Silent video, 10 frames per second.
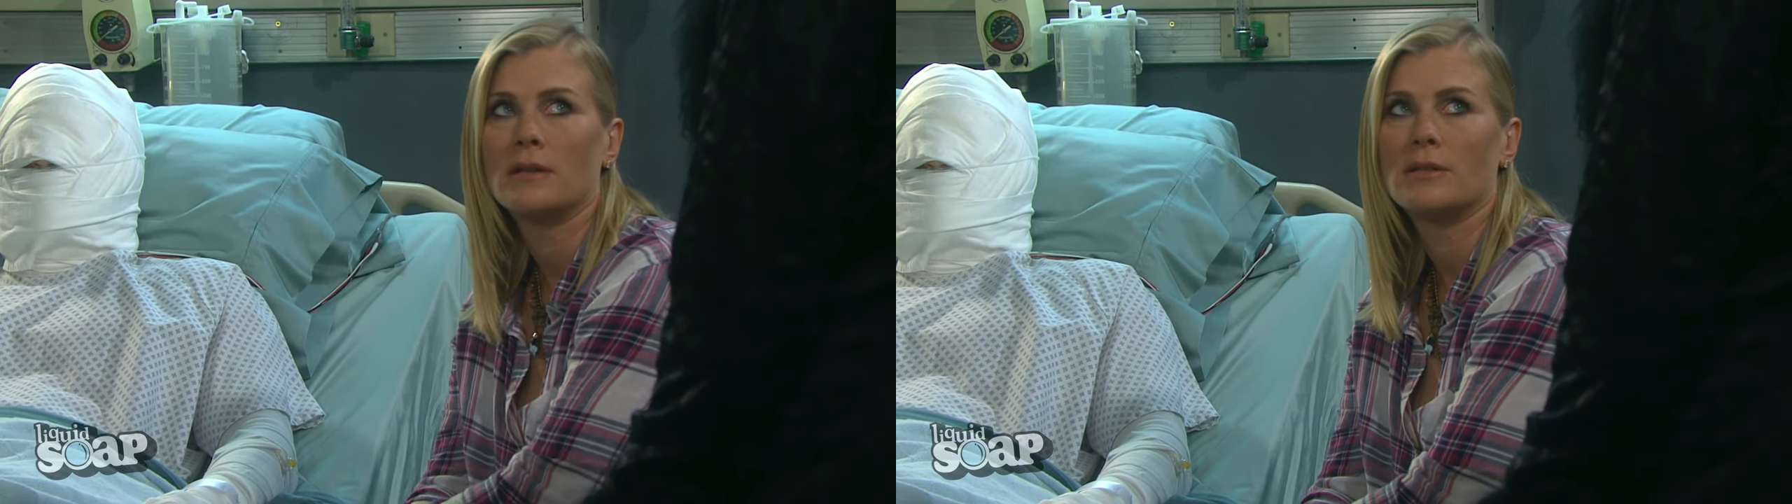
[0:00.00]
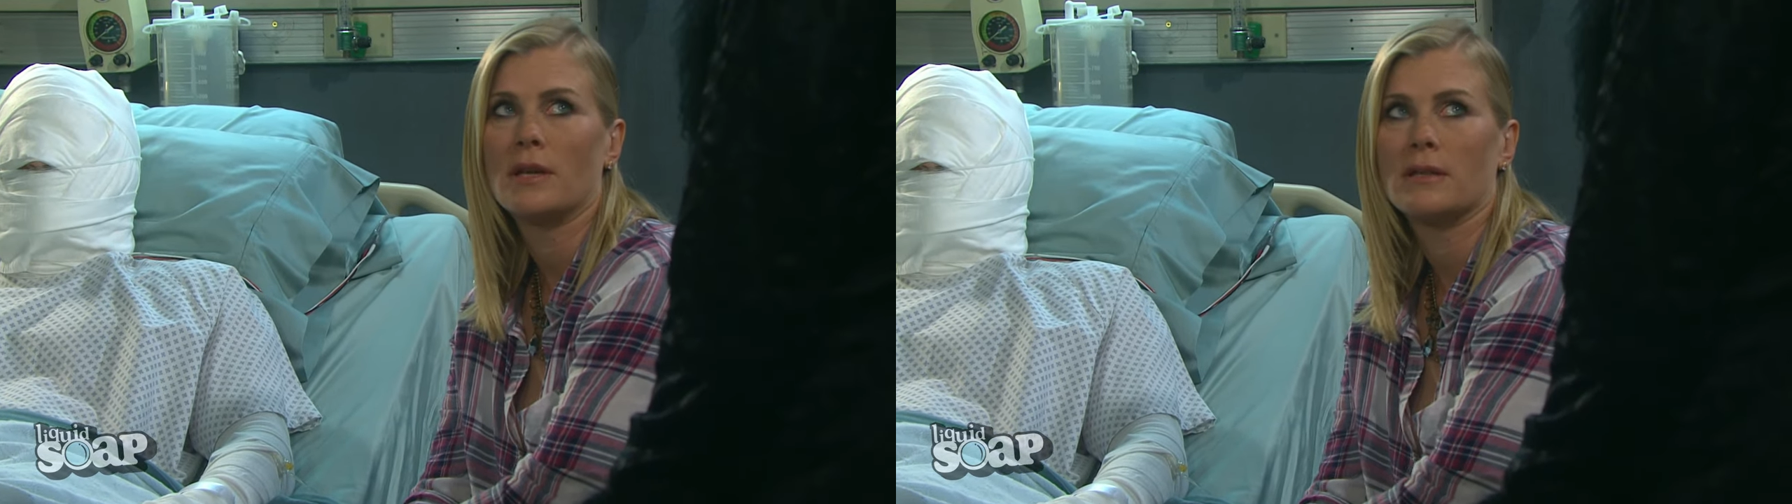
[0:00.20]

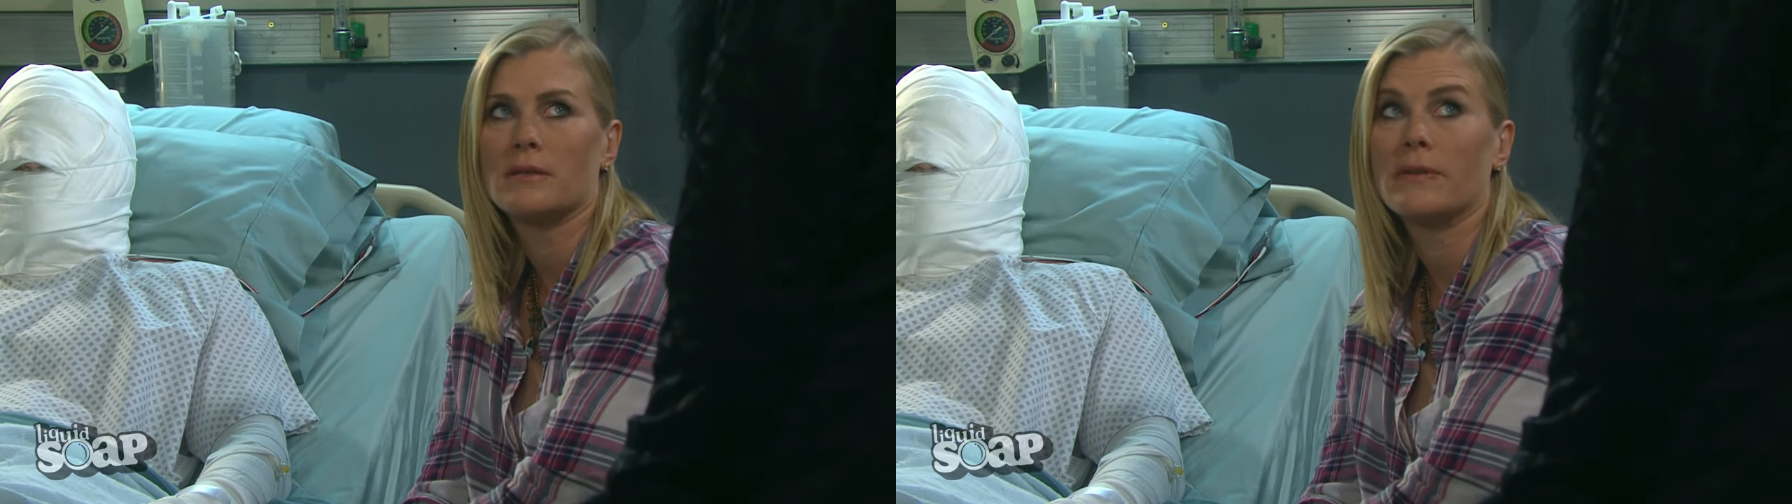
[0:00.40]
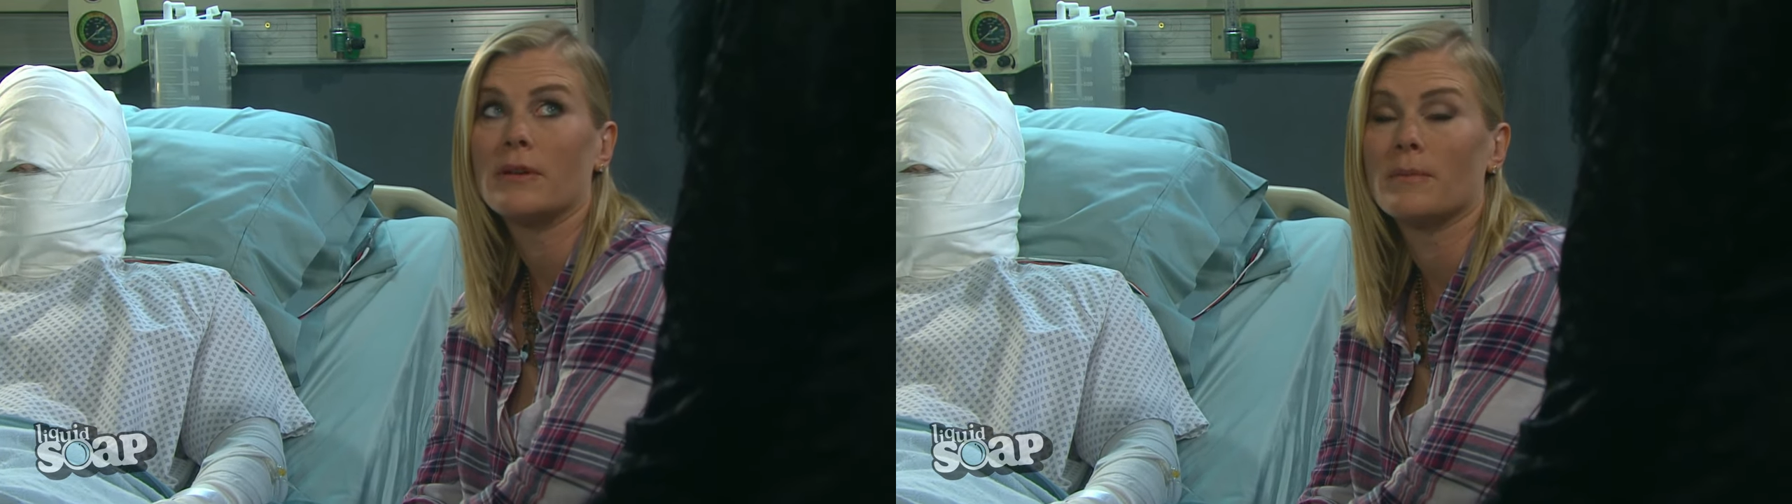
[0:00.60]
check
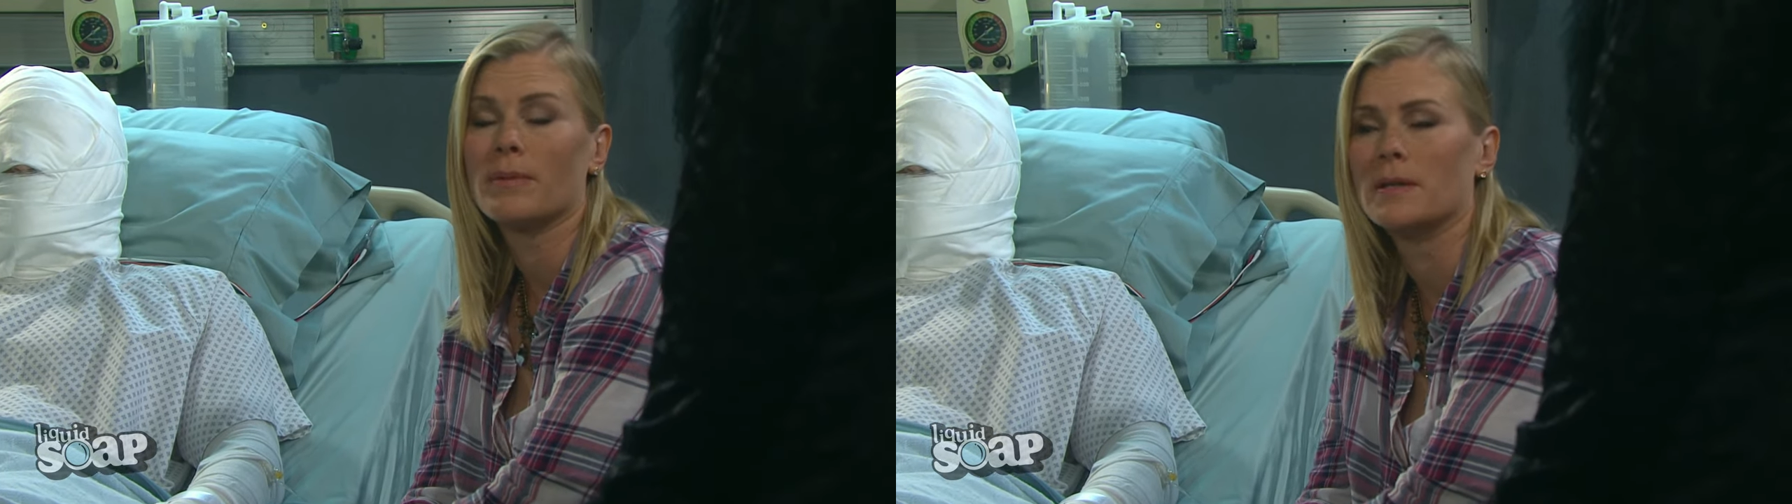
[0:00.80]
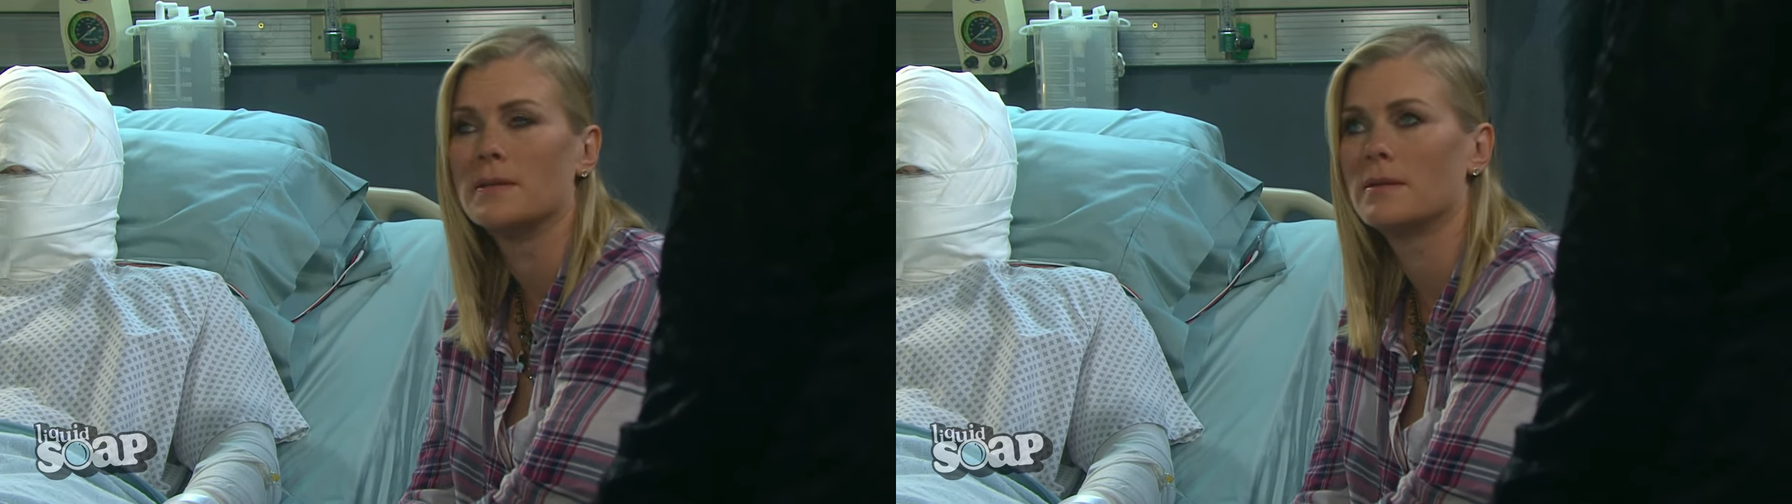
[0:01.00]
his
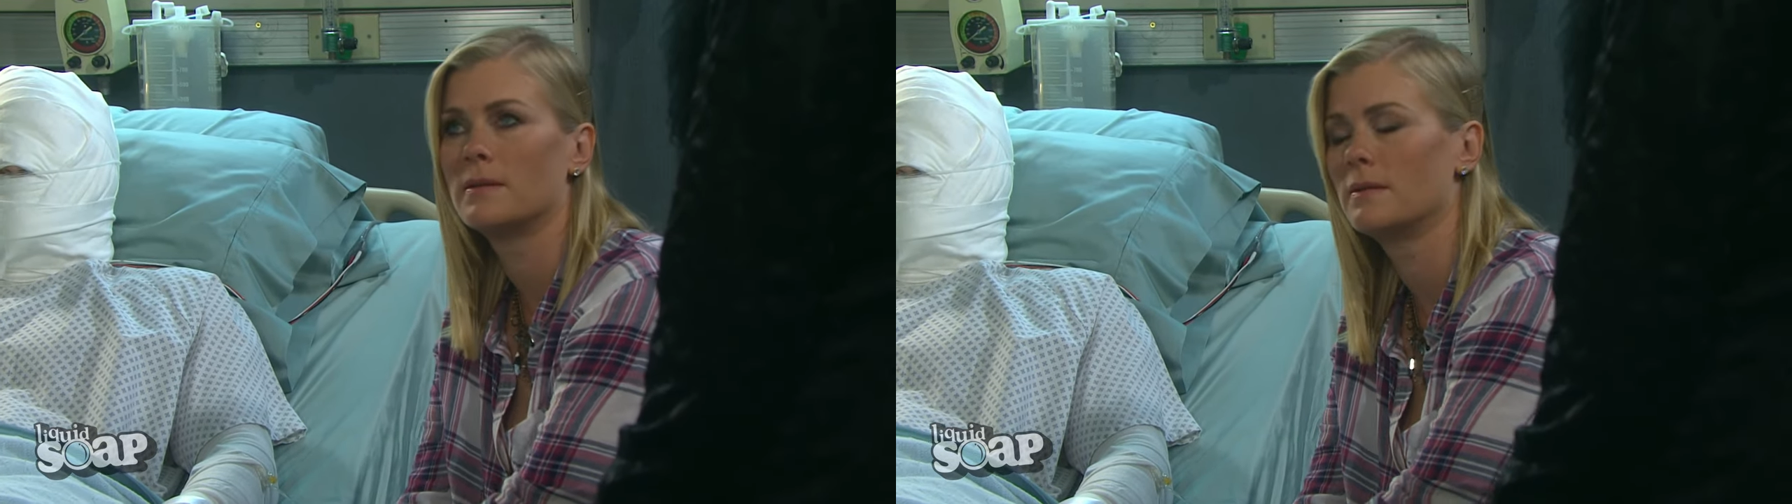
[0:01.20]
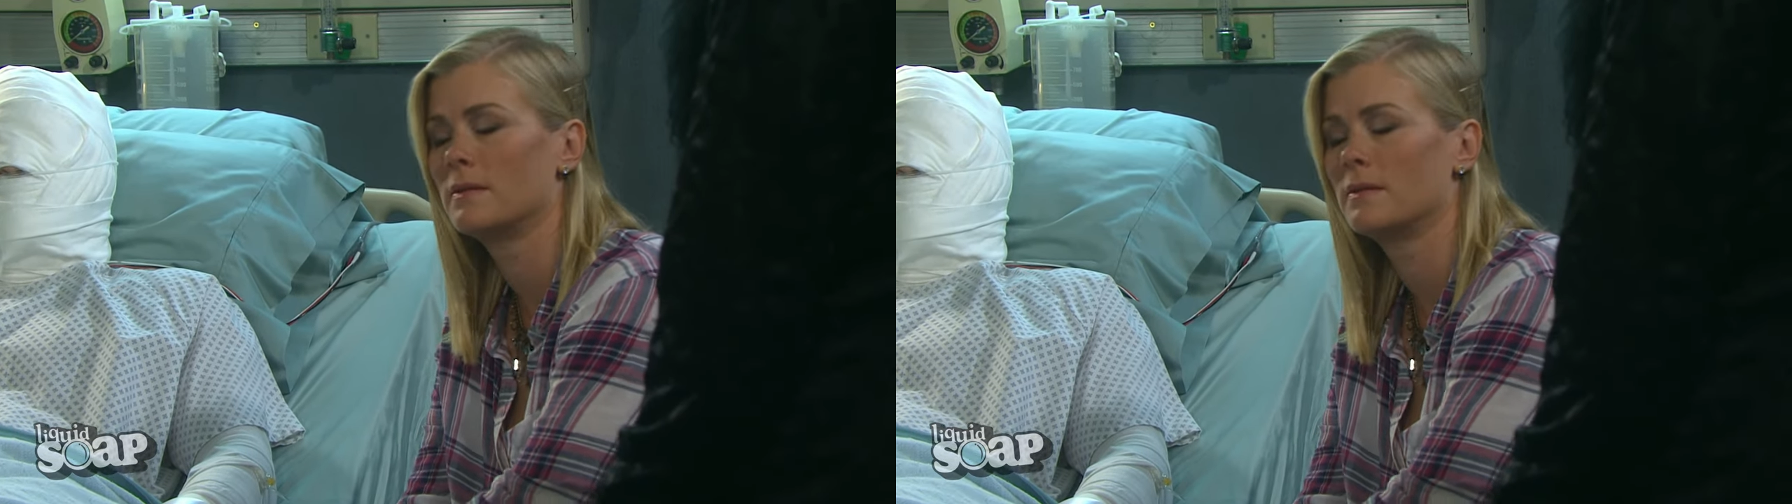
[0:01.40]
fingerprints.